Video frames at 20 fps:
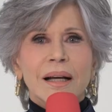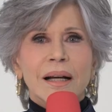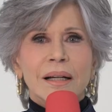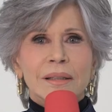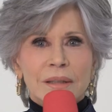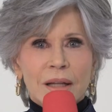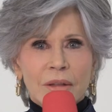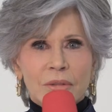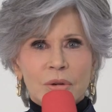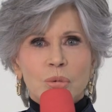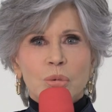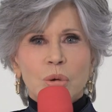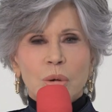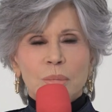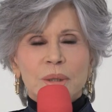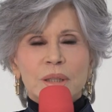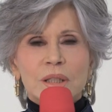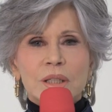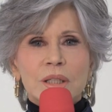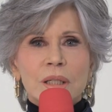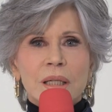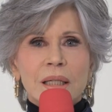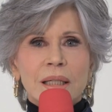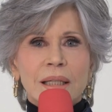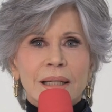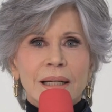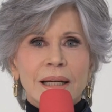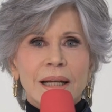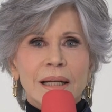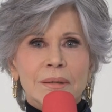another woman's
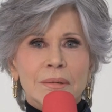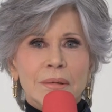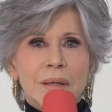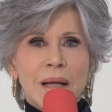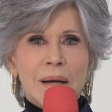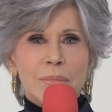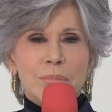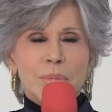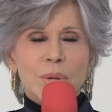skin and, and